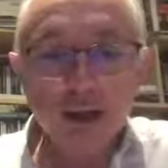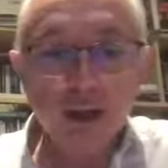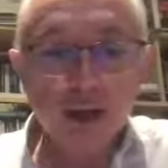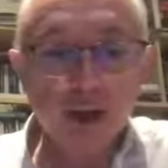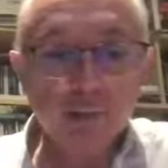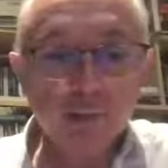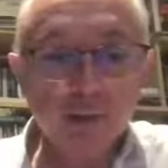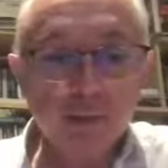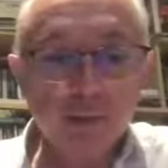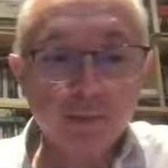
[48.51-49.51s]
a
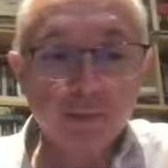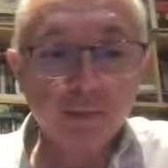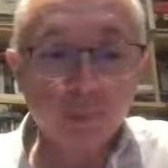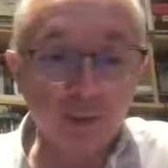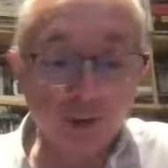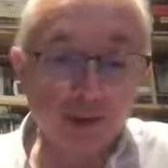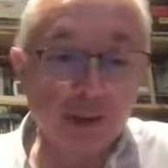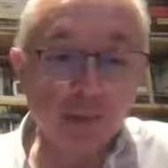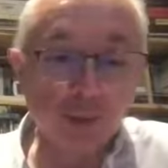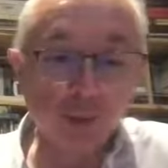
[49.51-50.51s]

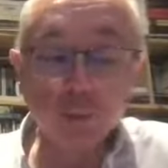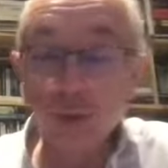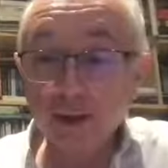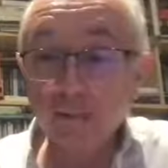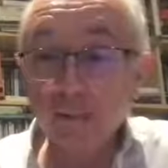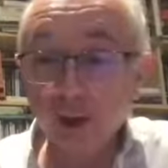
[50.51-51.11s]
chap called William